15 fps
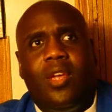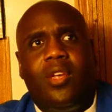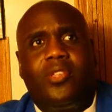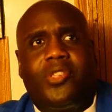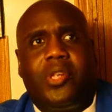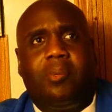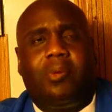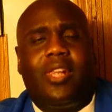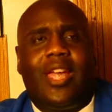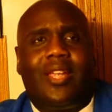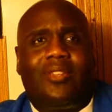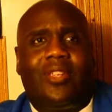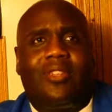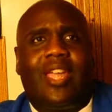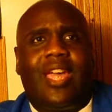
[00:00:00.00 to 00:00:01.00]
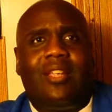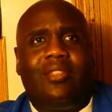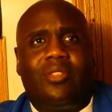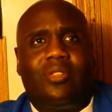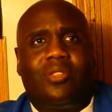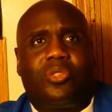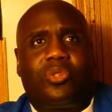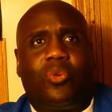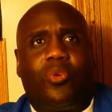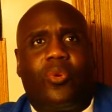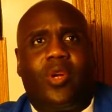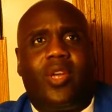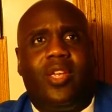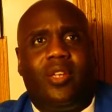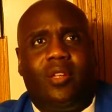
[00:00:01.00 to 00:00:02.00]
So I'm glad that that
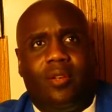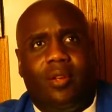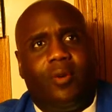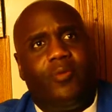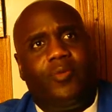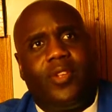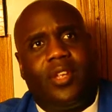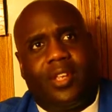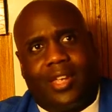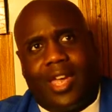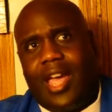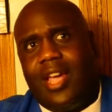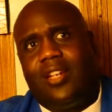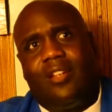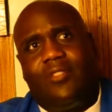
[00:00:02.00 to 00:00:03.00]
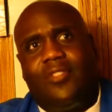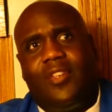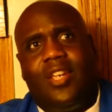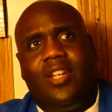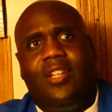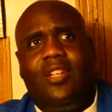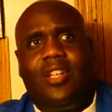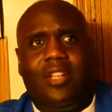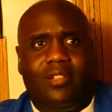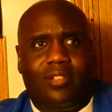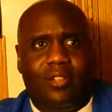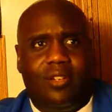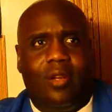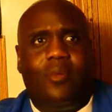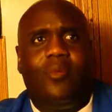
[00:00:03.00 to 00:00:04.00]
story, you know, kind of ended,
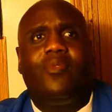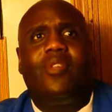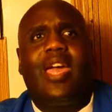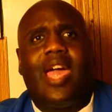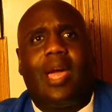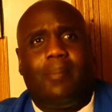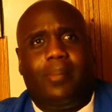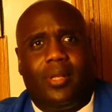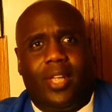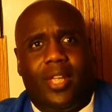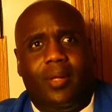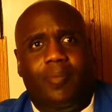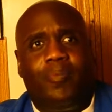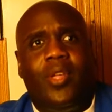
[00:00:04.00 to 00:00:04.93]
you know, happily.